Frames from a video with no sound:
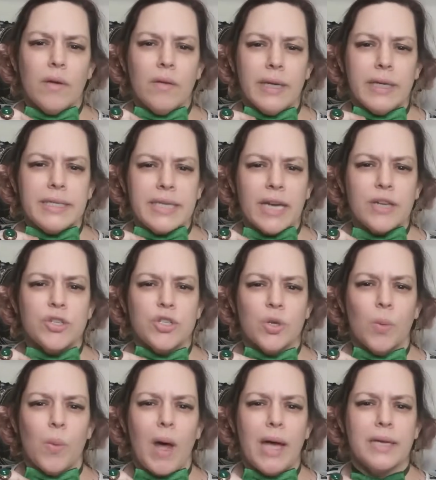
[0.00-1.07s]
like
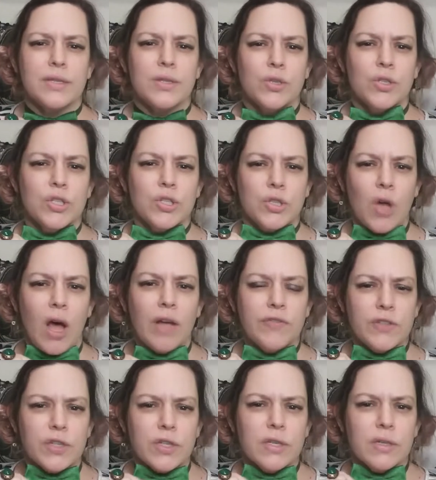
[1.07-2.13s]
texture-wise, they're
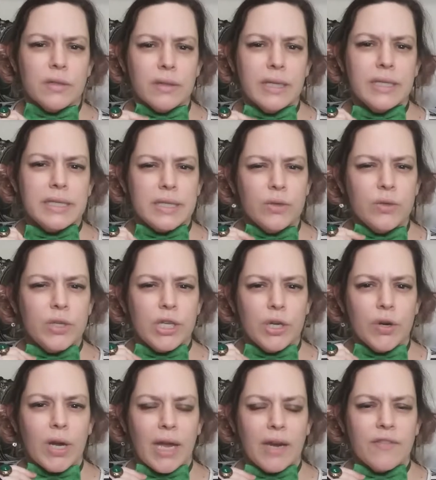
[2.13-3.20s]
softer, like
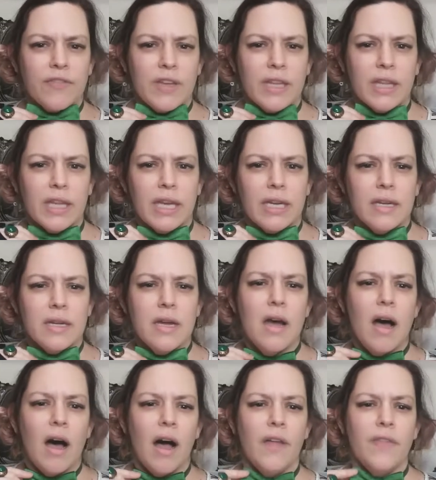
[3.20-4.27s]
silkier kind of feeling
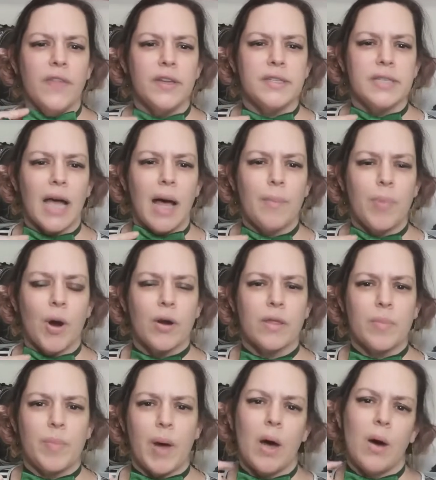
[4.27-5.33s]
on the top part of
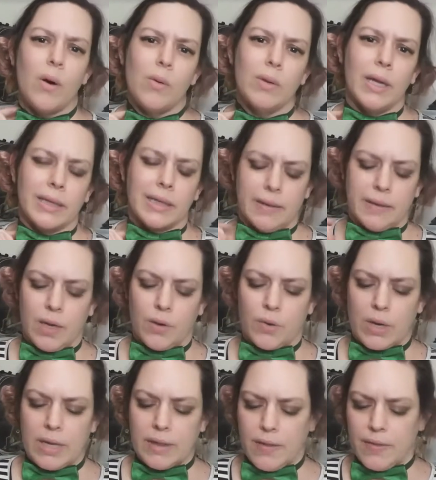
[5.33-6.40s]
the bow, like not the
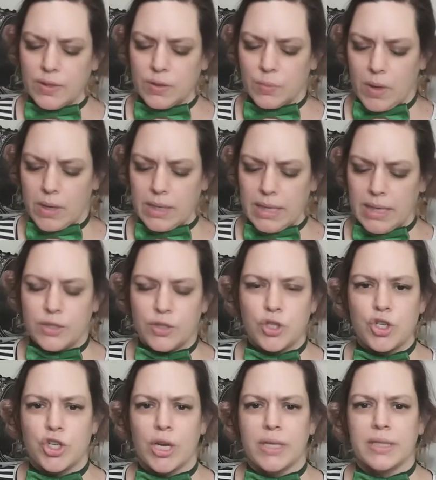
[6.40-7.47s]
underneath. And this one is
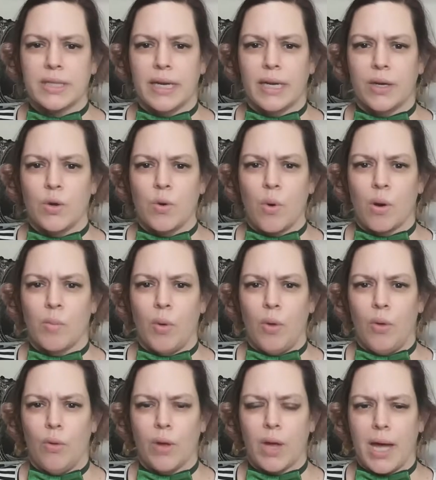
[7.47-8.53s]
just like a
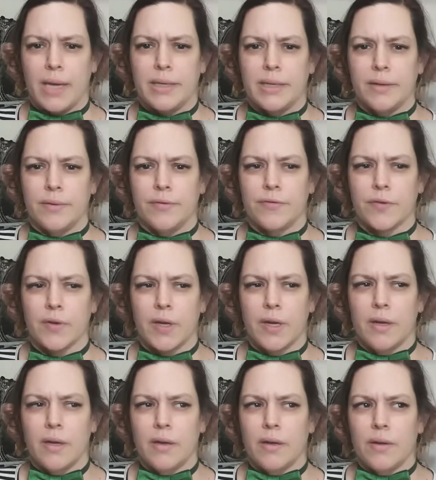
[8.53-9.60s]
normal kind of
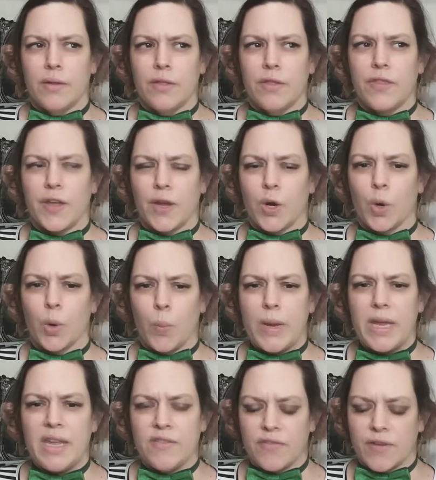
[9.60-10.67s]
thicker
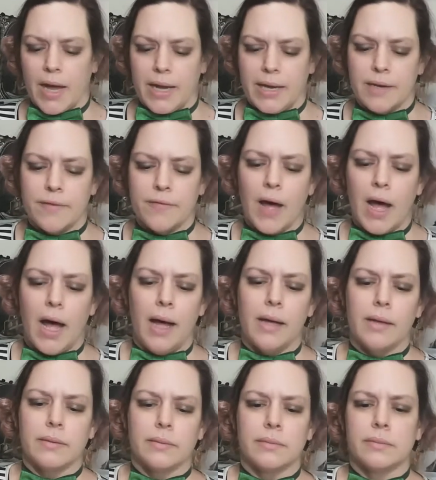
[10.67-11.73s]
weave kind of uh,